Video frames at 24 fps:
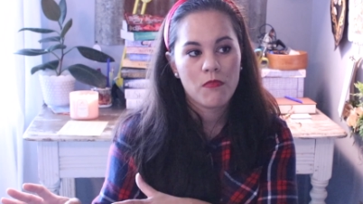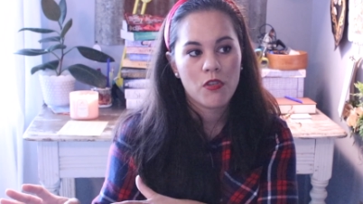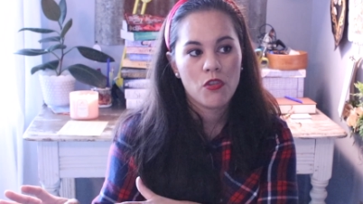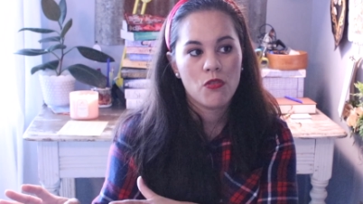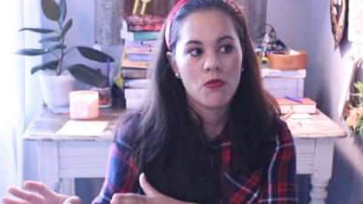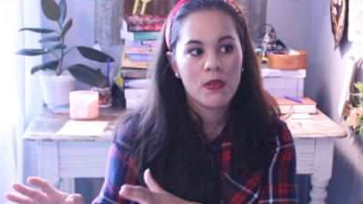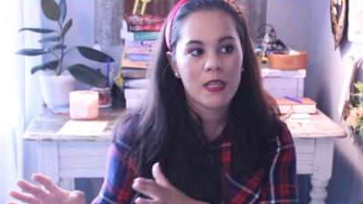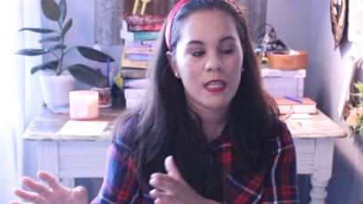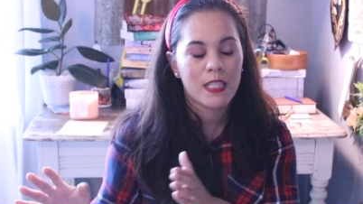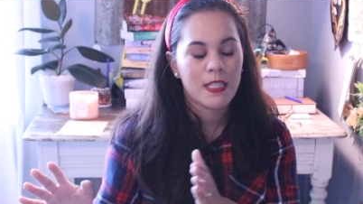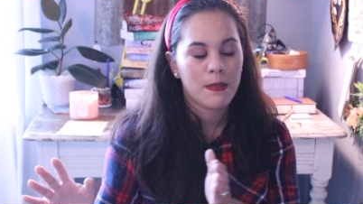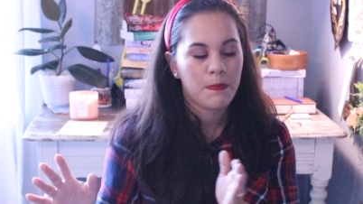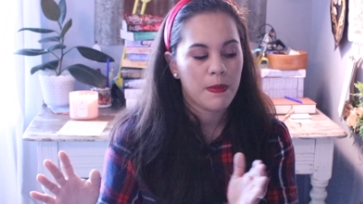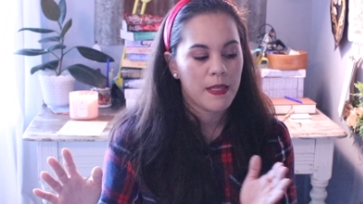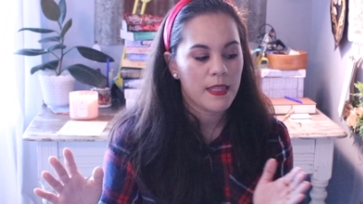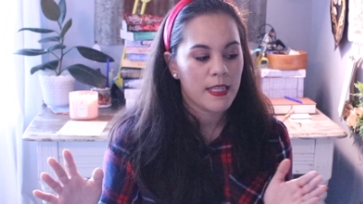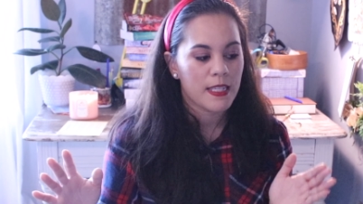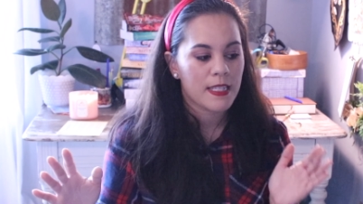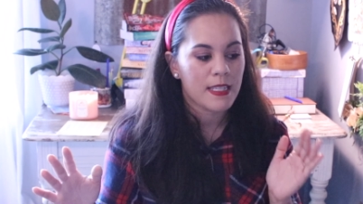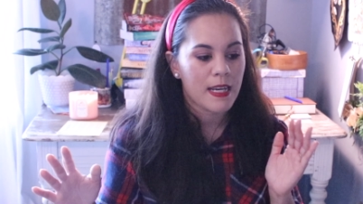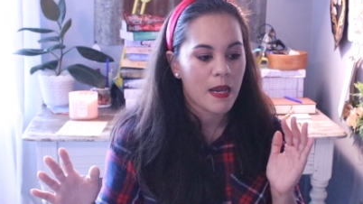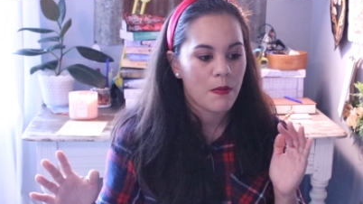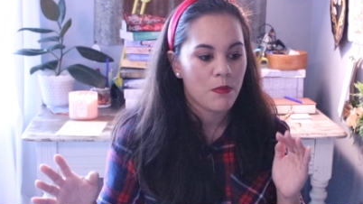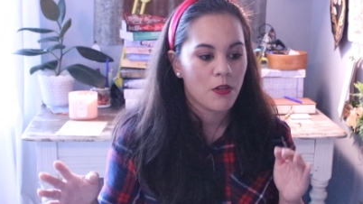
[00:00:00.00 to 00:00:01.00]
You can spend
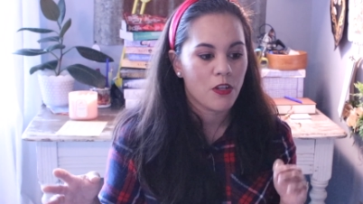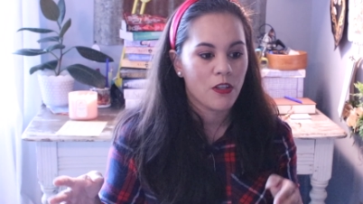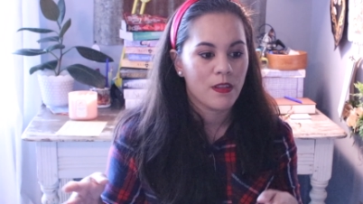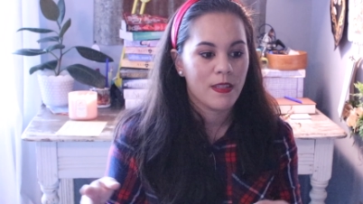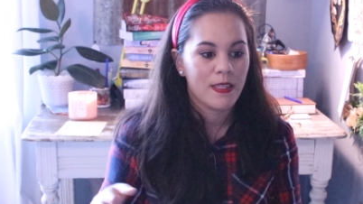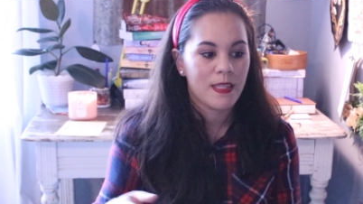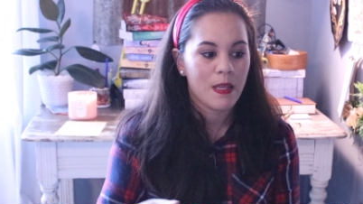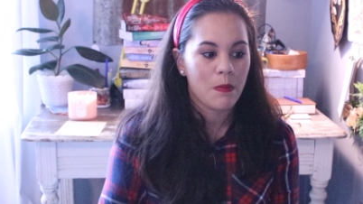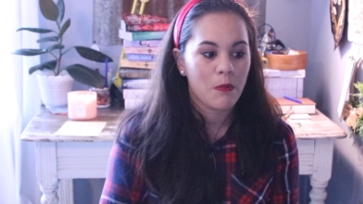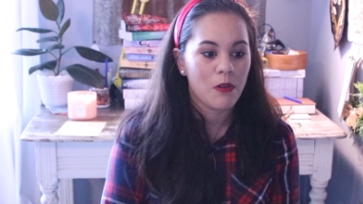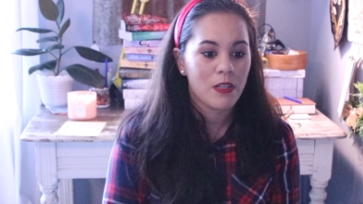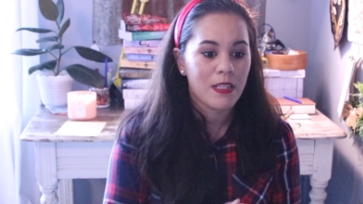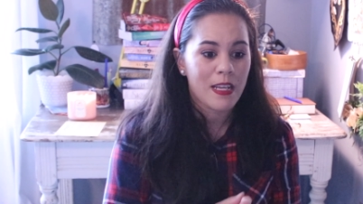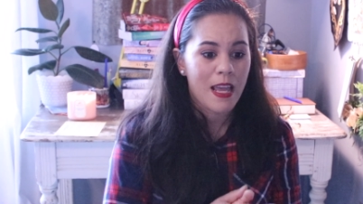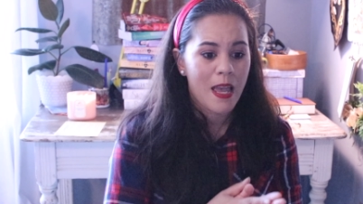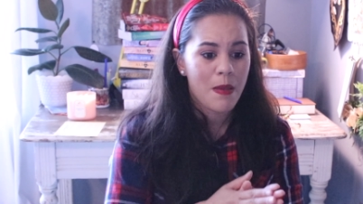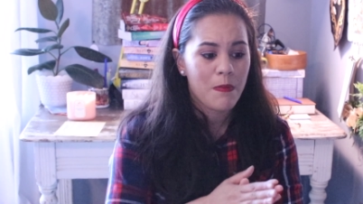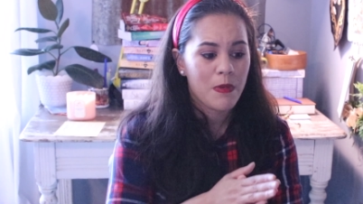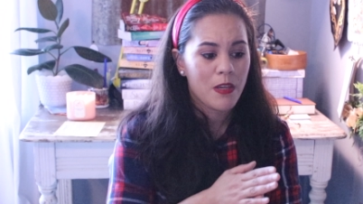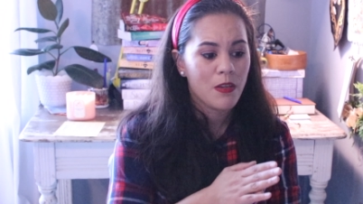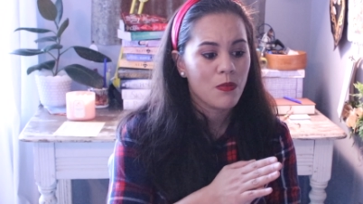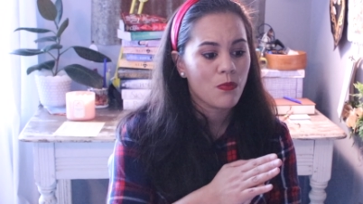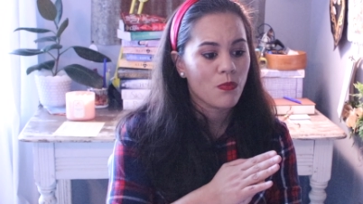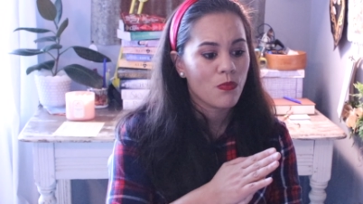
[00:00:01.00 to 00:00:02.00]
this time during the
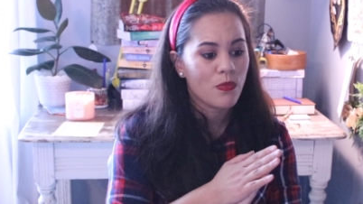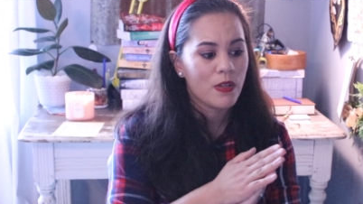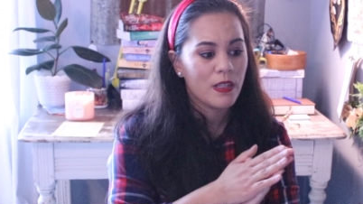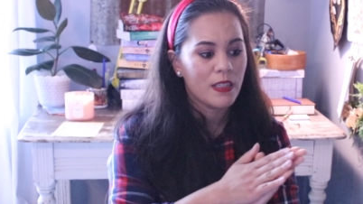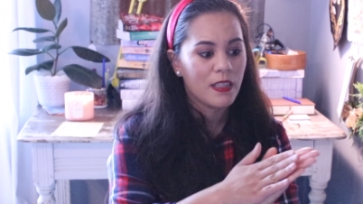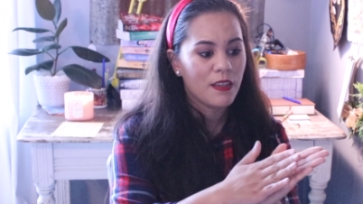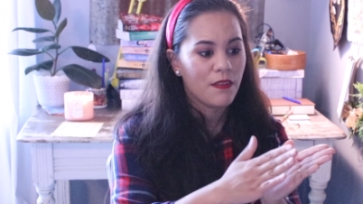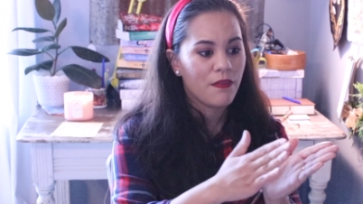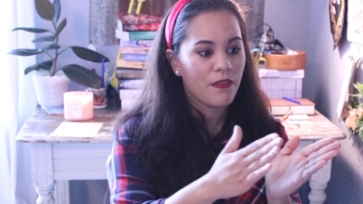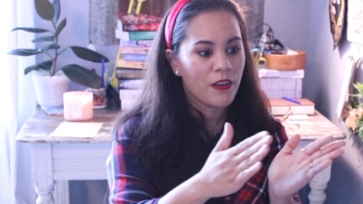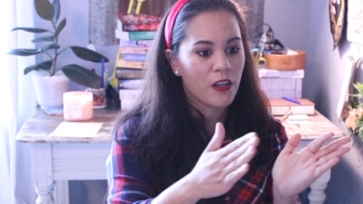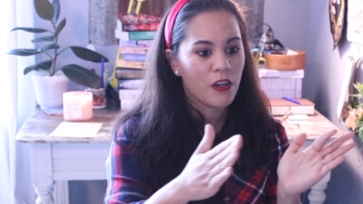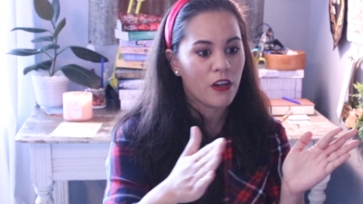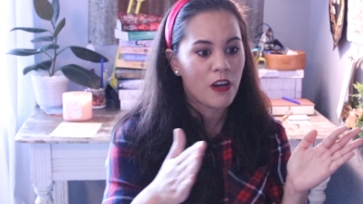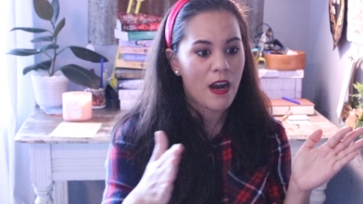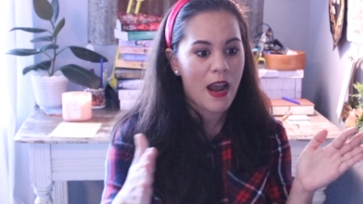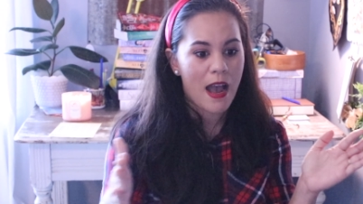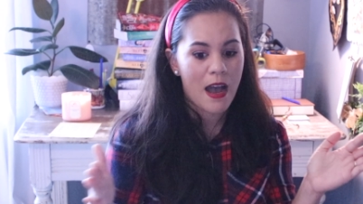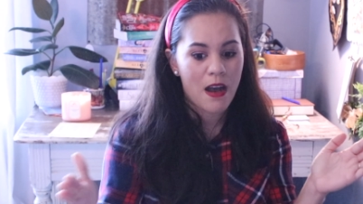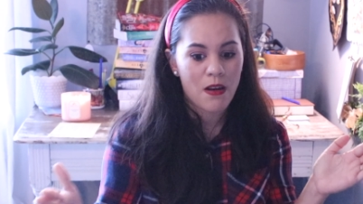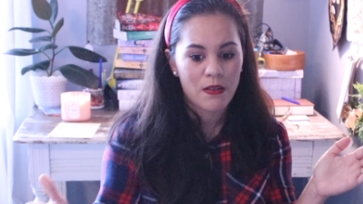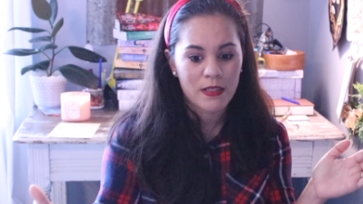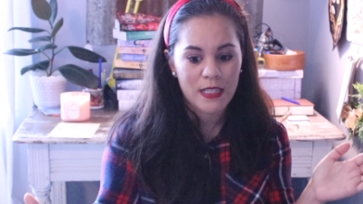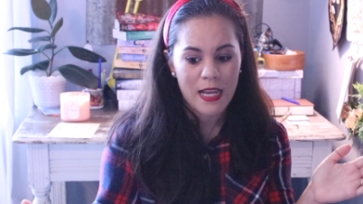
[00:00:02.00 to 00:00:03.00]
summertime and really figure
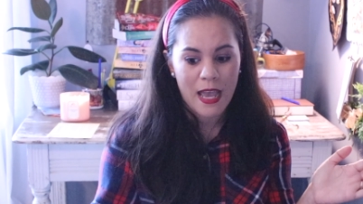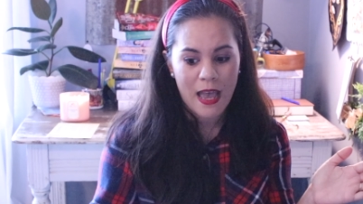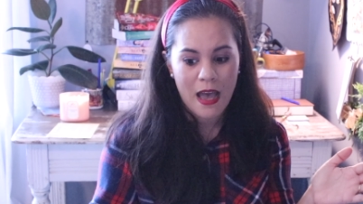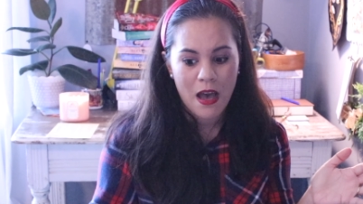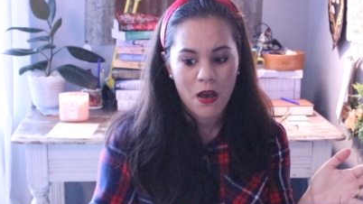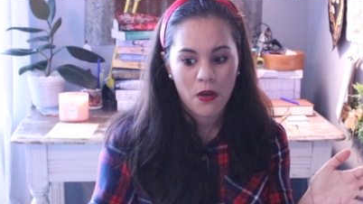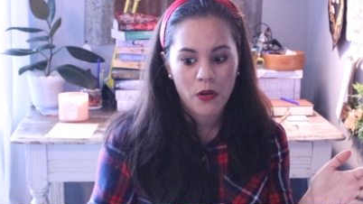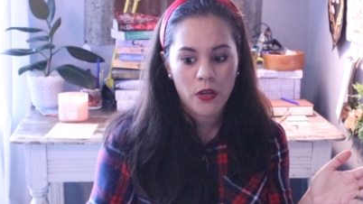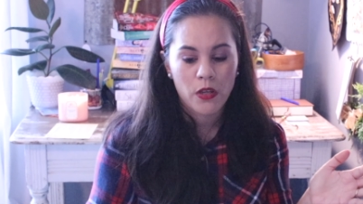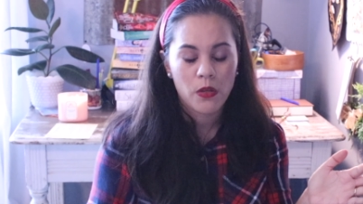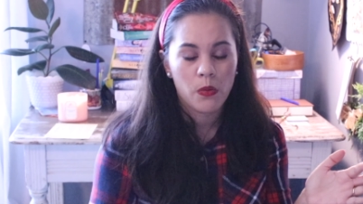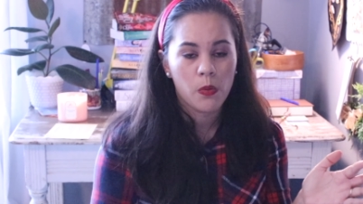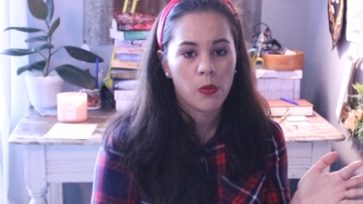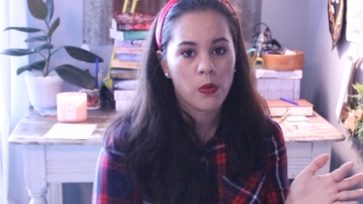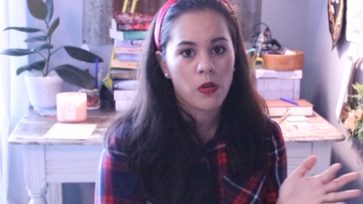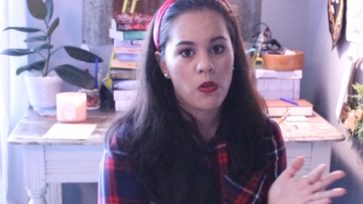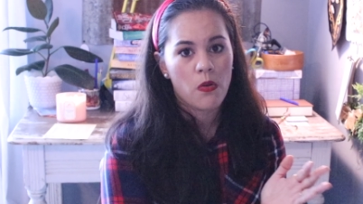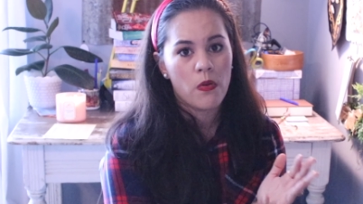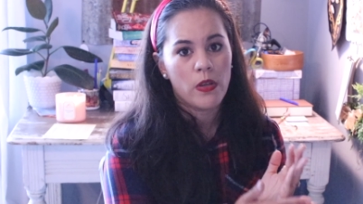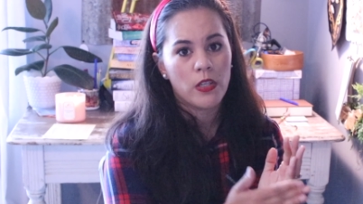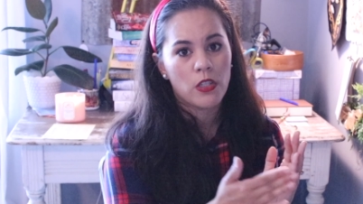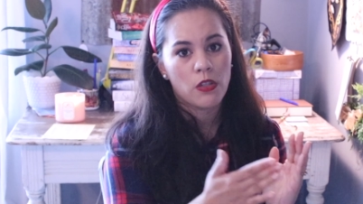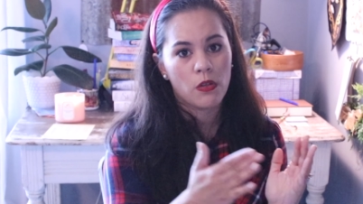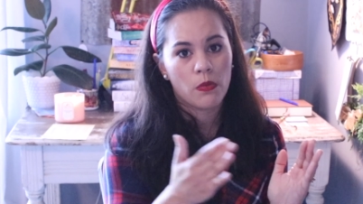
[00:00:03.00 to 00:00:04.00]
out how you are
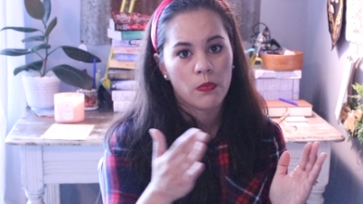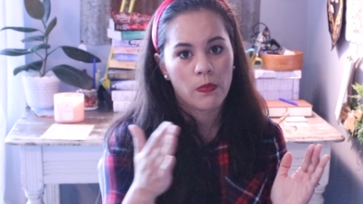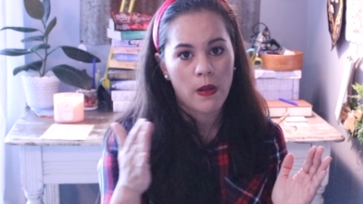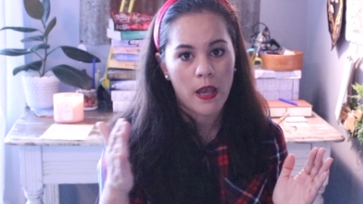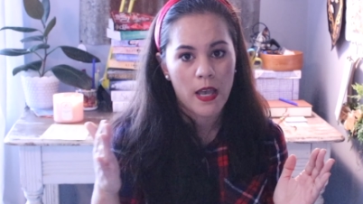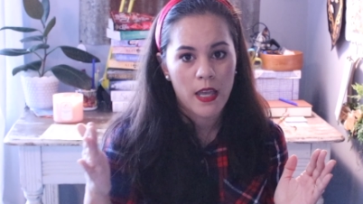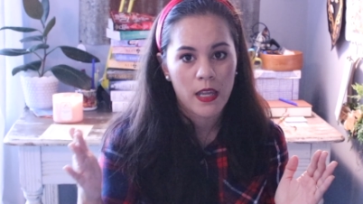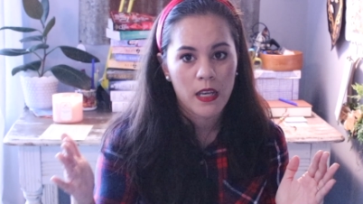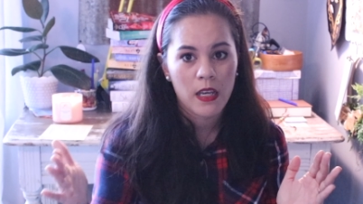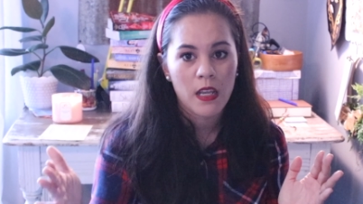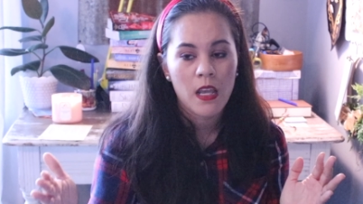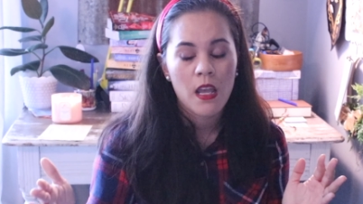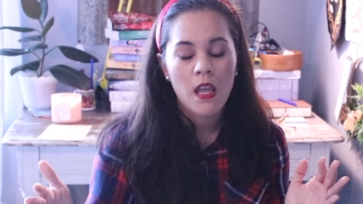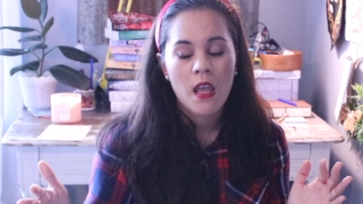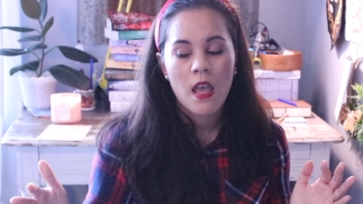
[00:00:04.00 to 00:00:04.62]
going to run